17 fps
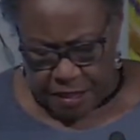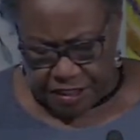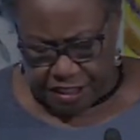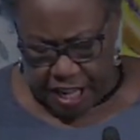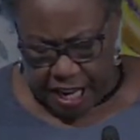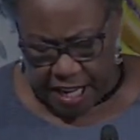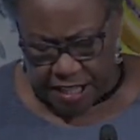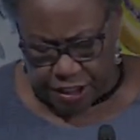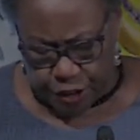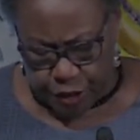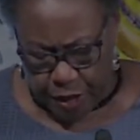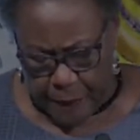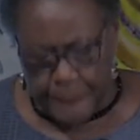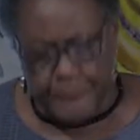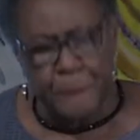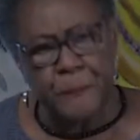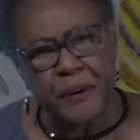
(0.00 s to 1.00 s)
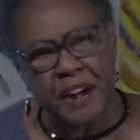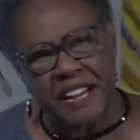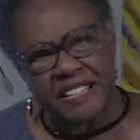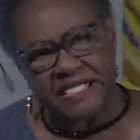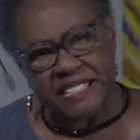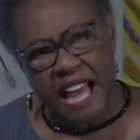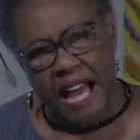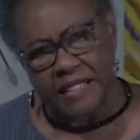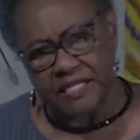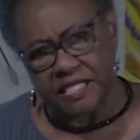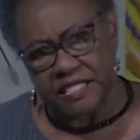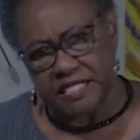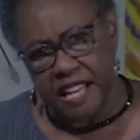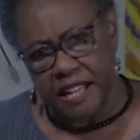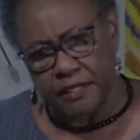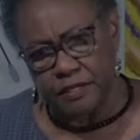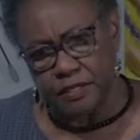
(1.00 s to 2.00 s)
chance to embrace
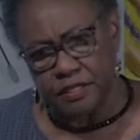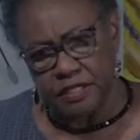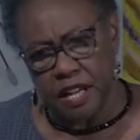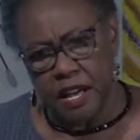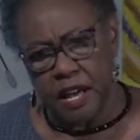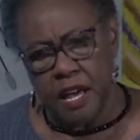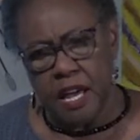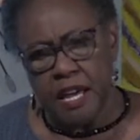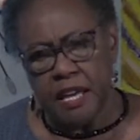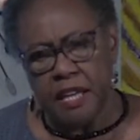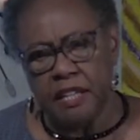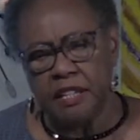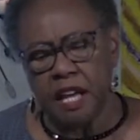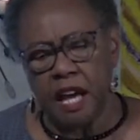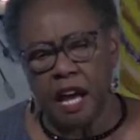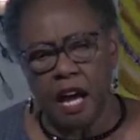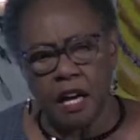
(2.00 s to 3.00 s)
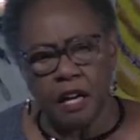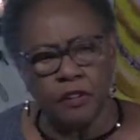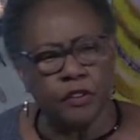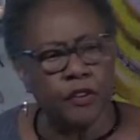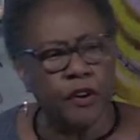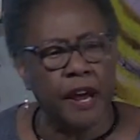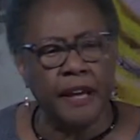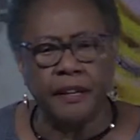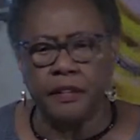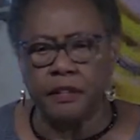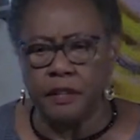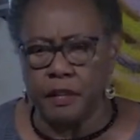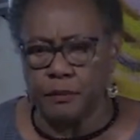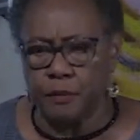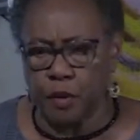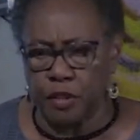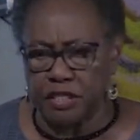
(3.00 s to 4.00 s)
ourselves in a greater
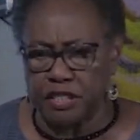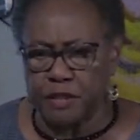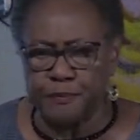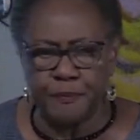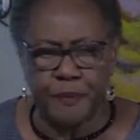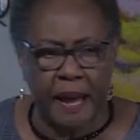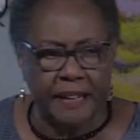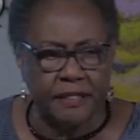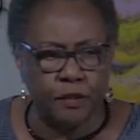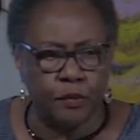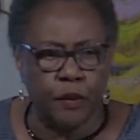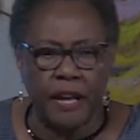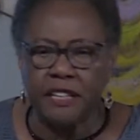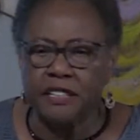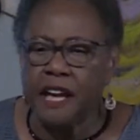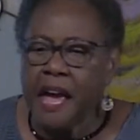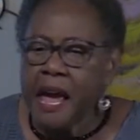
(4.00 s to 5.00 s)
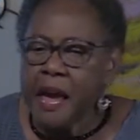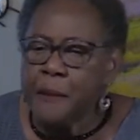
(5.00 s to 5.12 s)
and more expanded way.